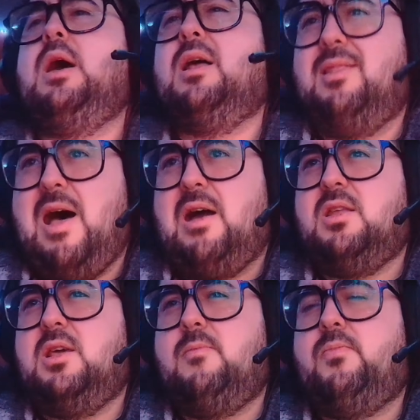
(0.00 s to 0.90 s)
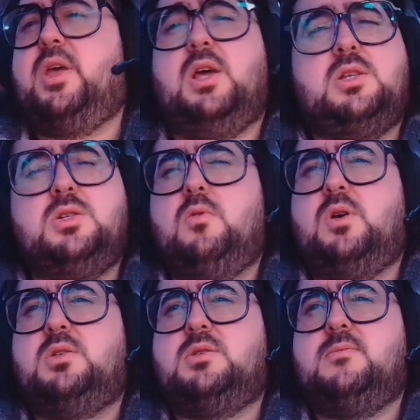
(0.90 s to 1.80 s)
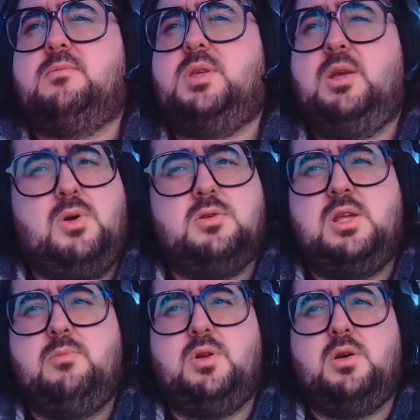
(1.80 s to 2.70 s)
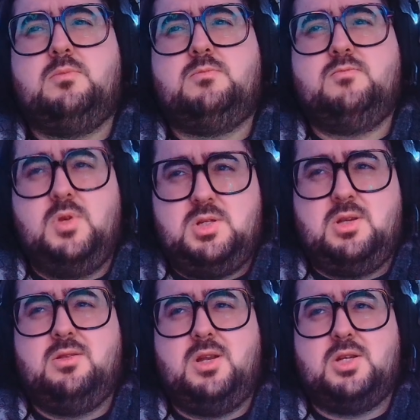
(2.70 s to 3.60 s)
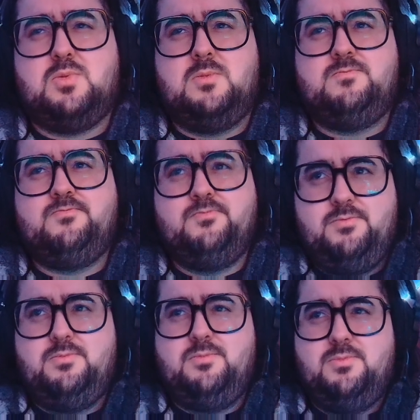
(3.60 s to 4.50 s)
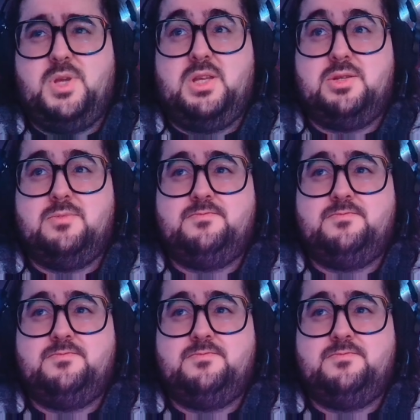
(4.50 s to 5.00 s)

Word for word: Lock it in, and as always, keep on keeping on. I'll see you in the next one. Peace.